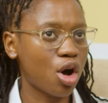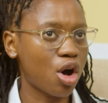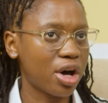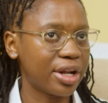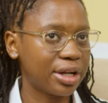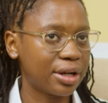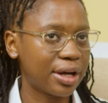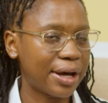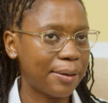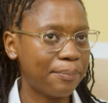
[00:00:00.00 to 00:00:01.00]
on
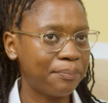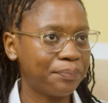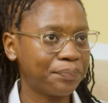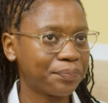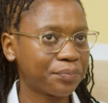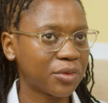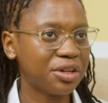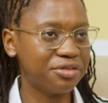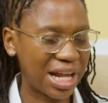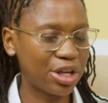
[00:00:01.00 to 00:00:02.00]

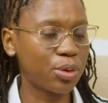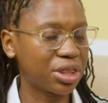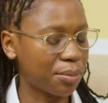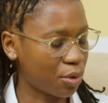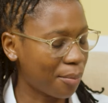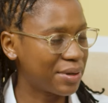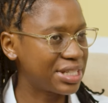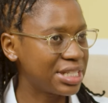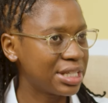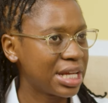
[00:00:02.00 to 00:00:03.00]
valuing the
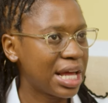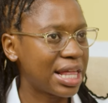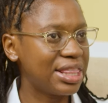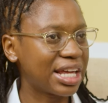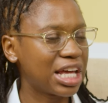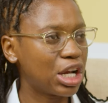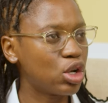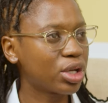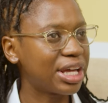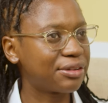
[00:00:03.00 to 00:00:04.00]
property, they can
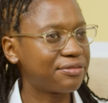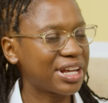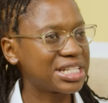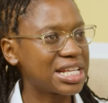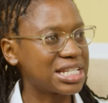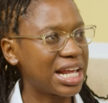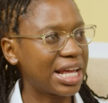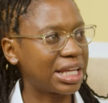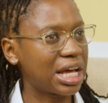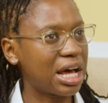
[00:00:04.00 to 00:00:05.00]
look at factors
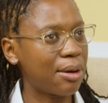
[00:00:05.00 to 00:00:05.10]
like